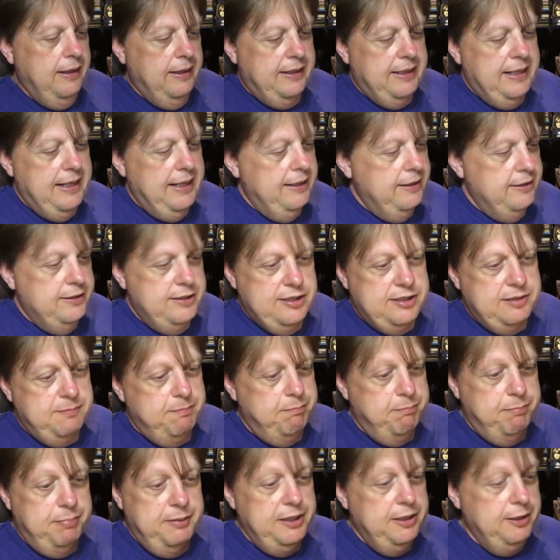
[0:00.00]
Again, just
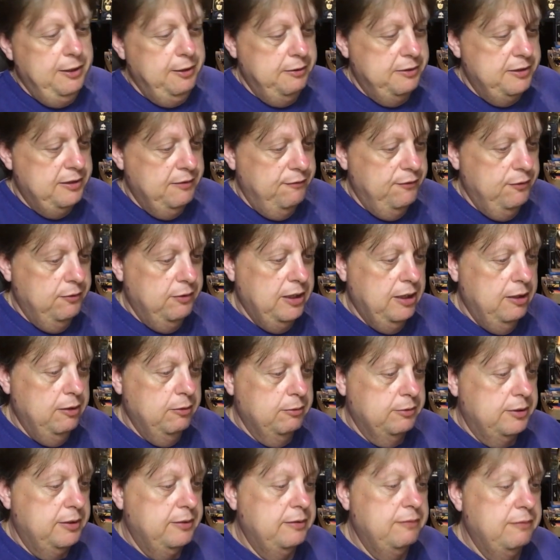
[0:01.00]
beautiful
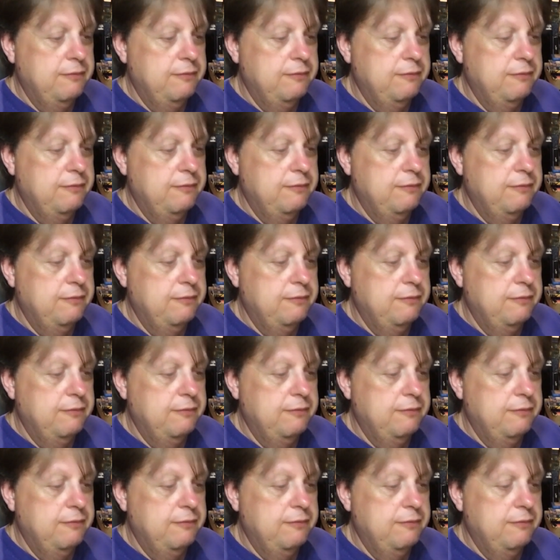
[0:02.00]
gold